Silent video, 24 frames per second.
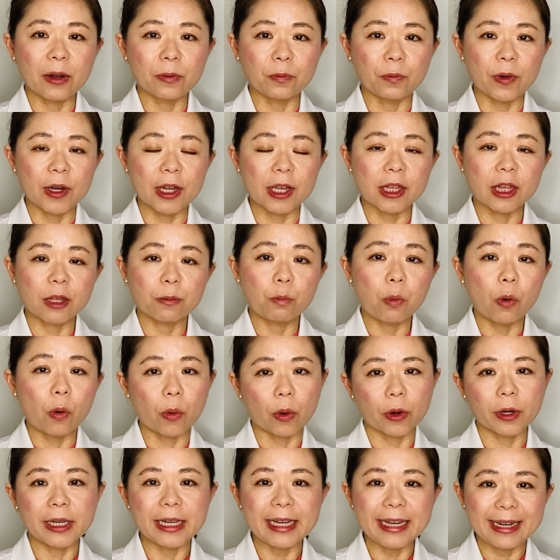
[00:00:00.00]
with
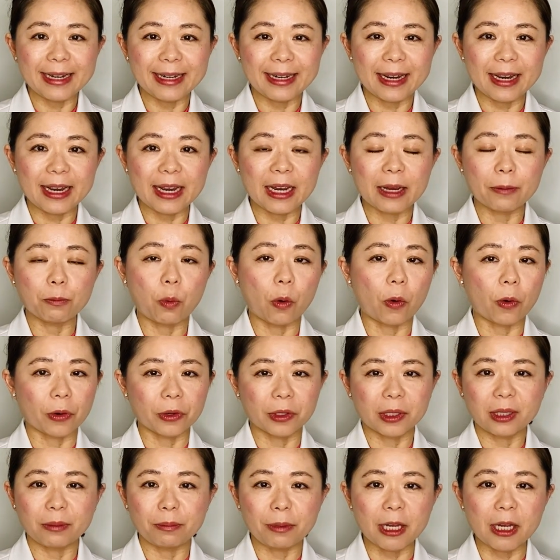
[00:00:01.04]
poor eating, poor
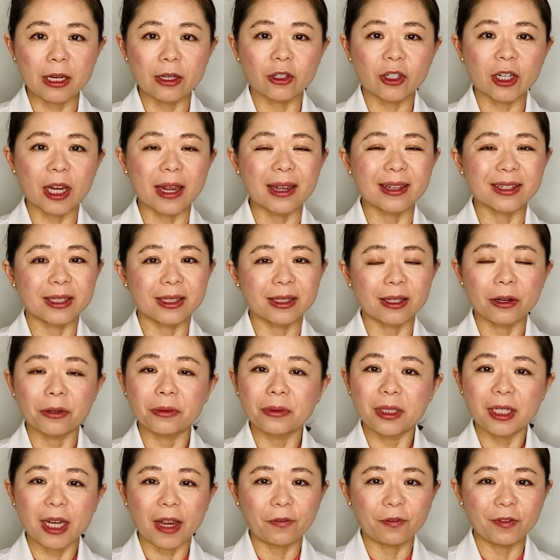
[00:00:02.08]
speech. And so
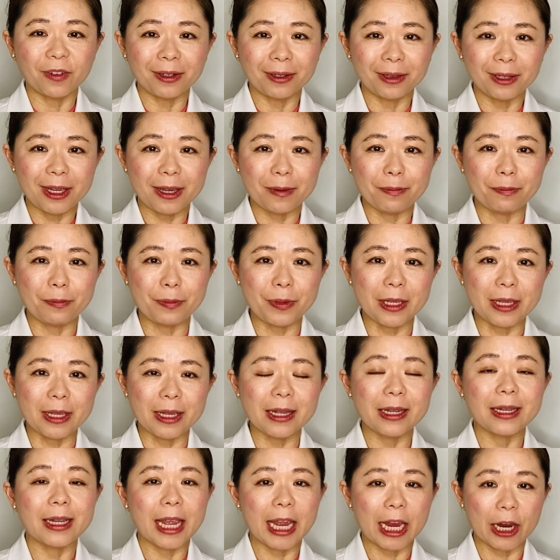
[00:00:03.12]
definitely
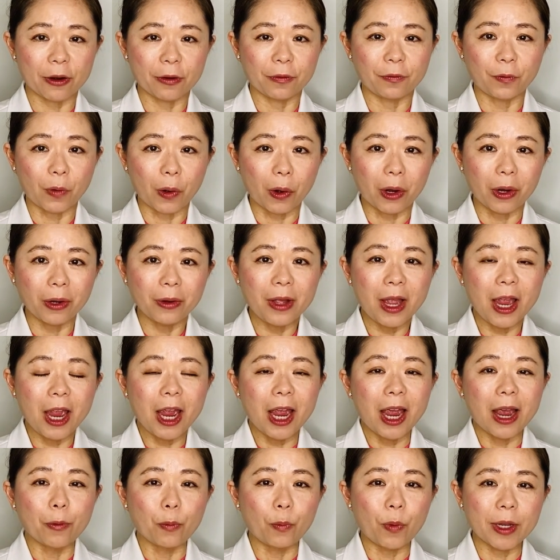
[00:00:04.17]
be careful
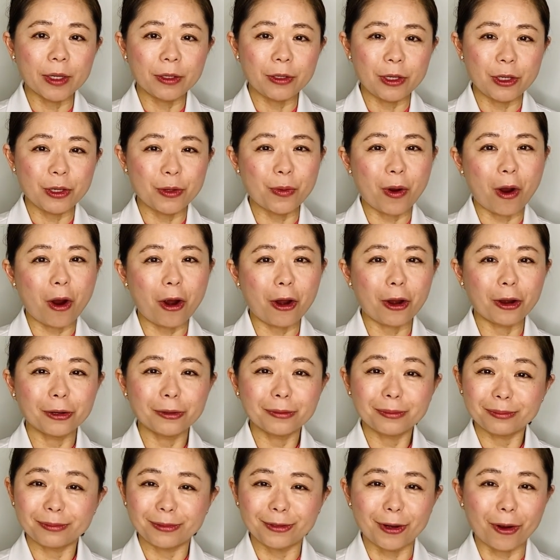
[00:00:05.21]
when you
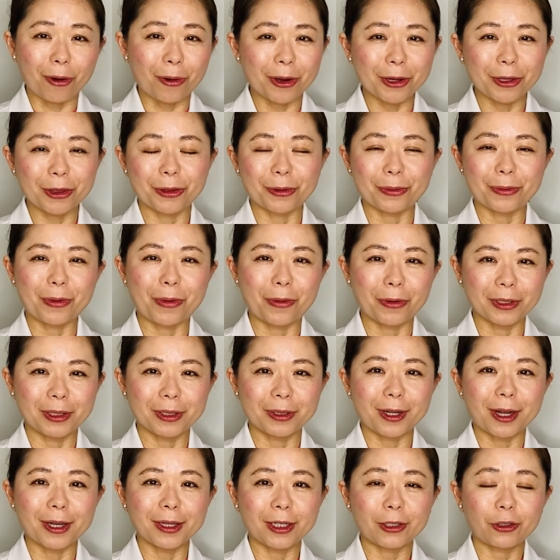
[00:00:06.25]
are going through
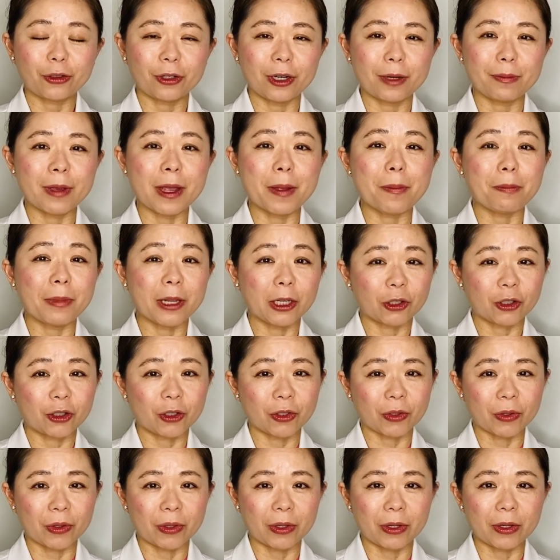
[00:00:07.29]
orthodontic treatment. Make
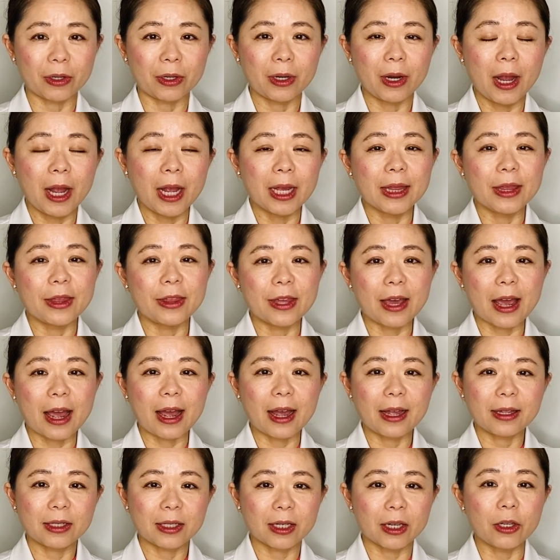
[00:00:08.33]
sure
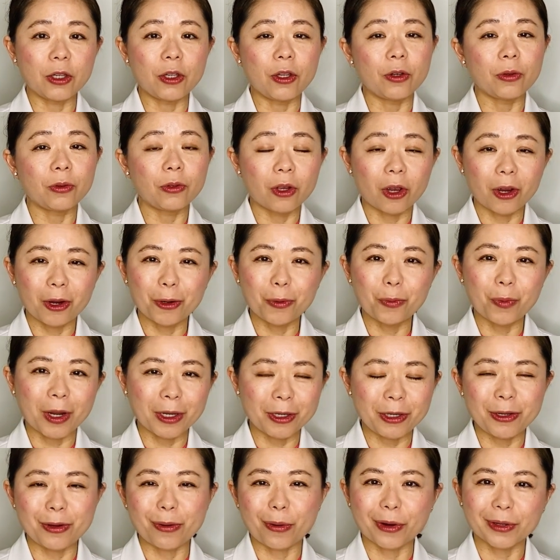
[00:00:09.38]
that you know what
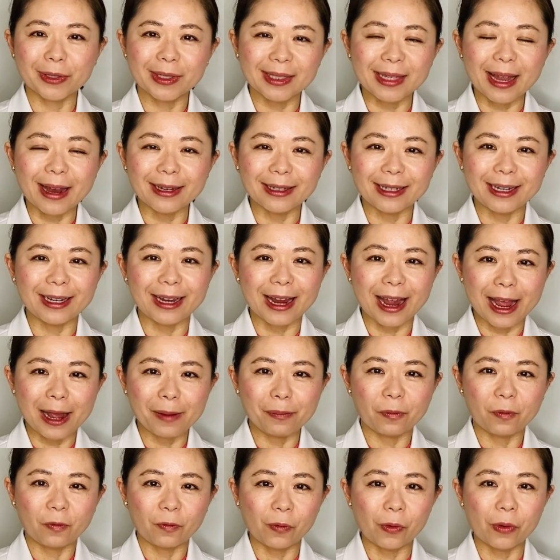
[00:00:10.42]
you are signing
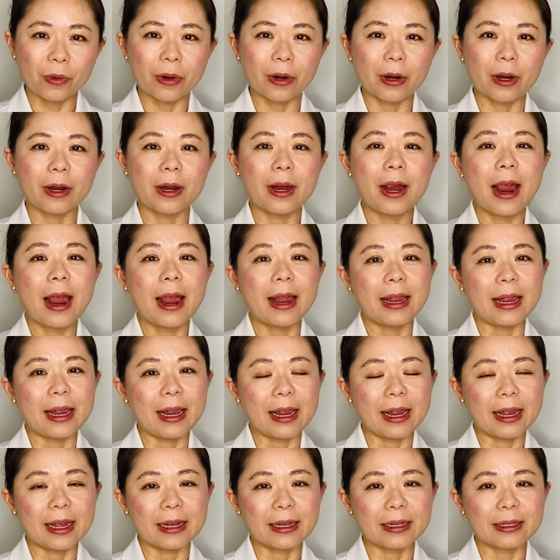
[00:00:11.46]
up for.
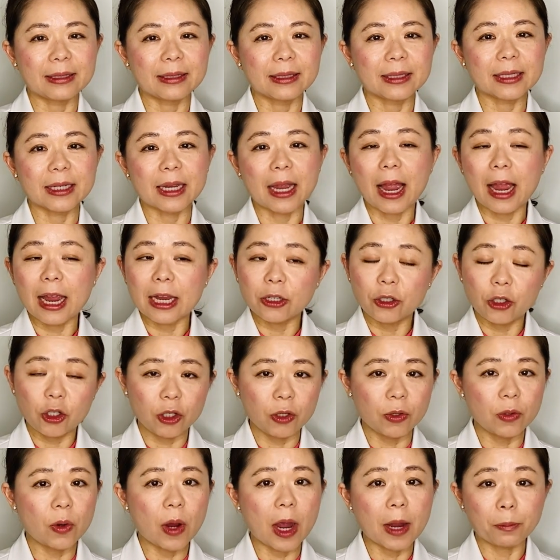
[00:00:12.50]
And I
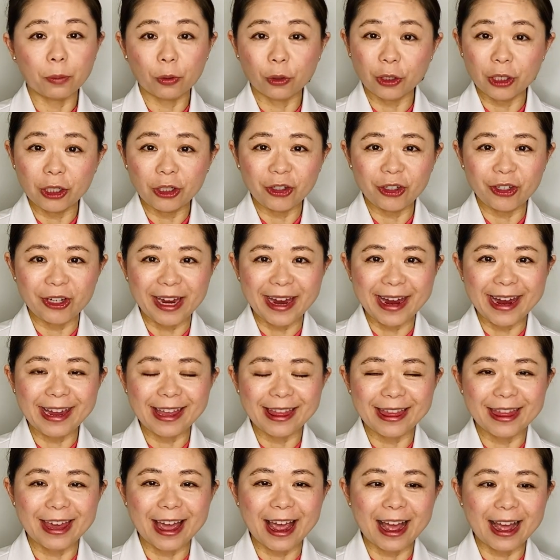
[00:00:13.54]
do
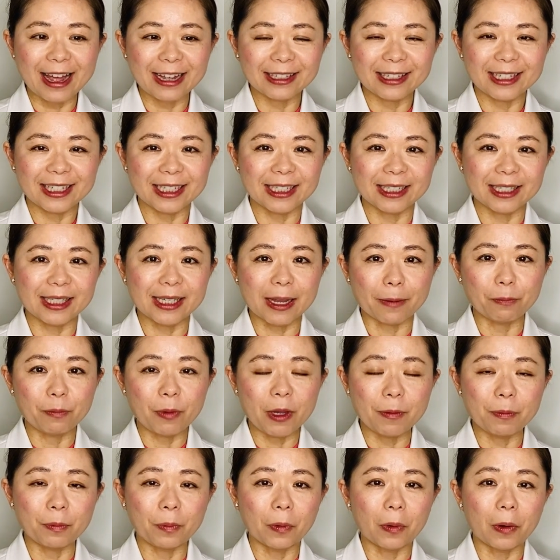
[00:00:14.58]
appreciate that some
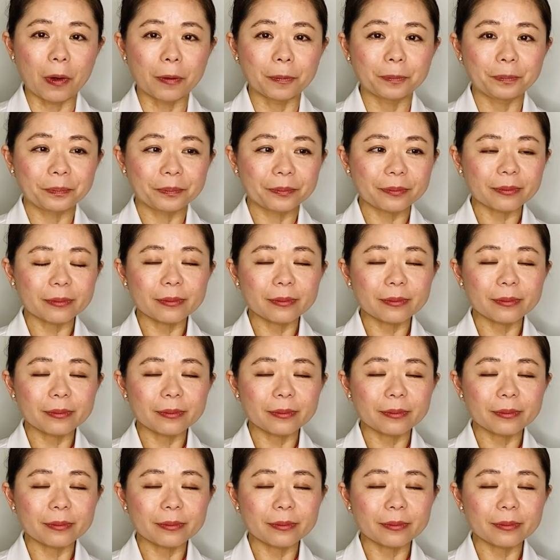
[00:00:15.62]
people